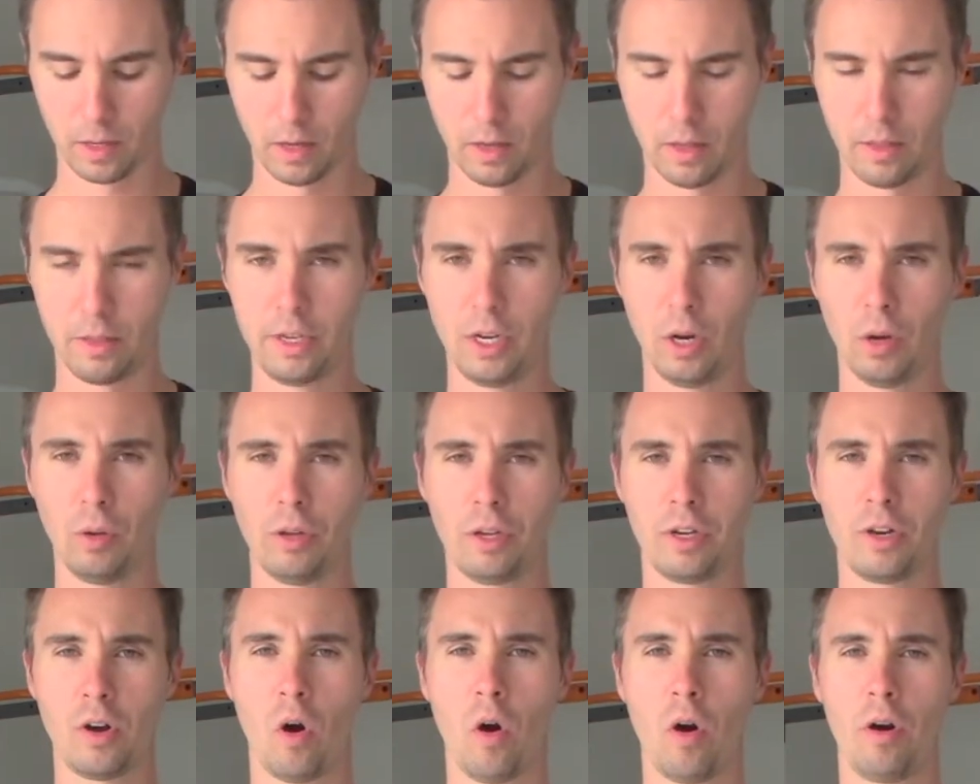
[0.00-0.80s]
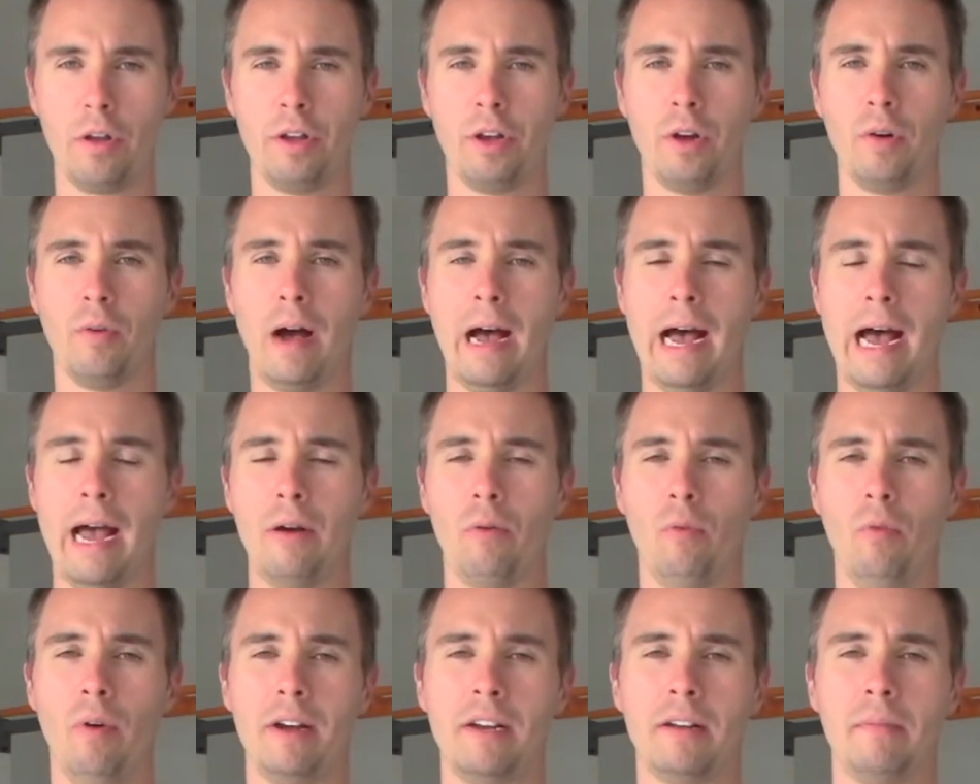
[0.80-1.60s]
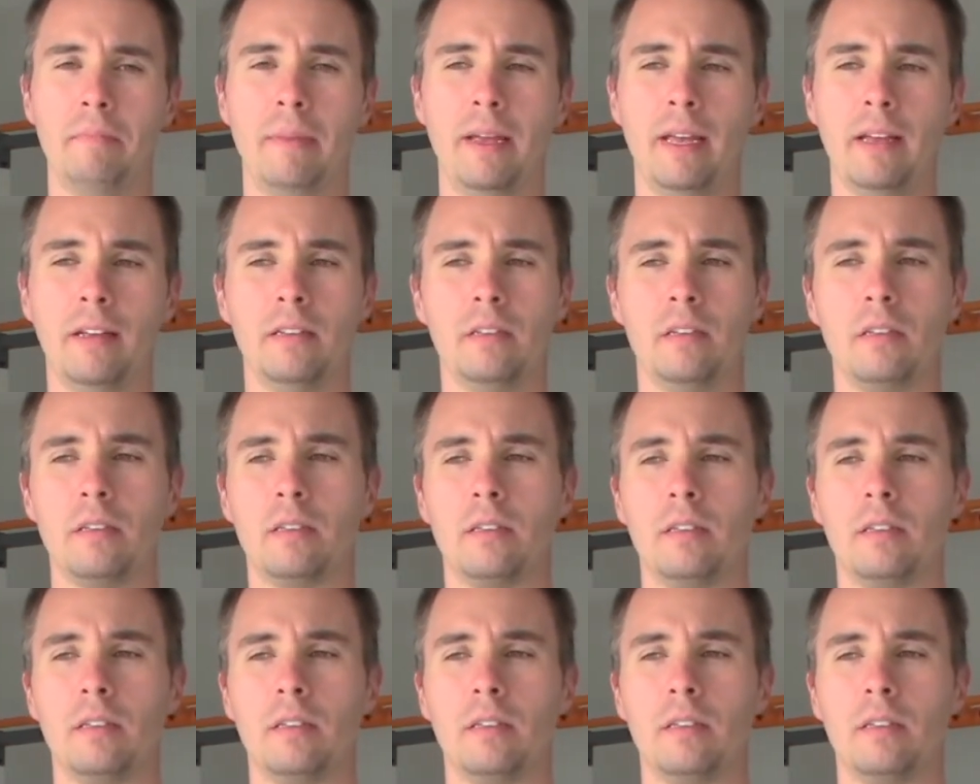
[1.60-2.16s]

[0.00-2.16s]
The only cardio I recommend